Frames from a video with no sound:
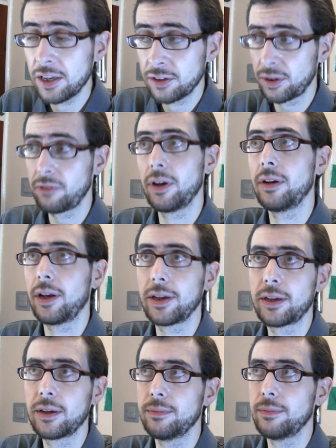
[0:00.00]
So I run
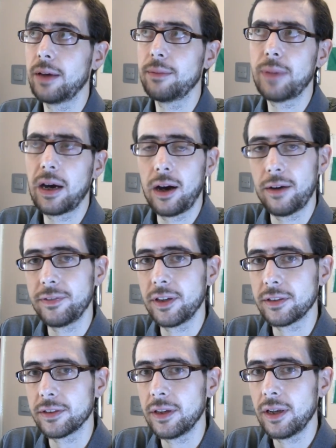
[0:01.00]
like a, about half a
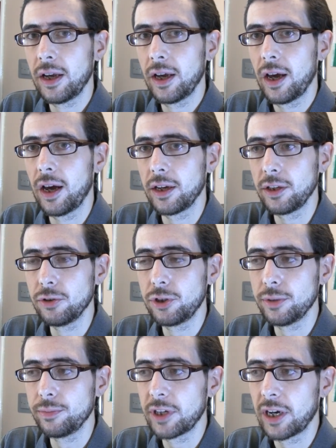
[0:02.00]
dozen uh,
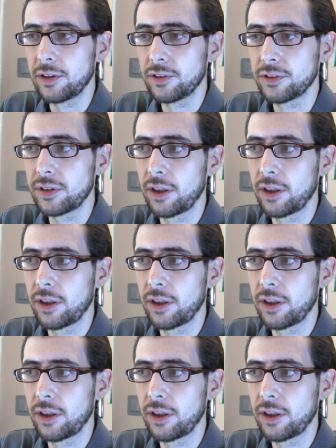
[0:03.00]
YouTube channels.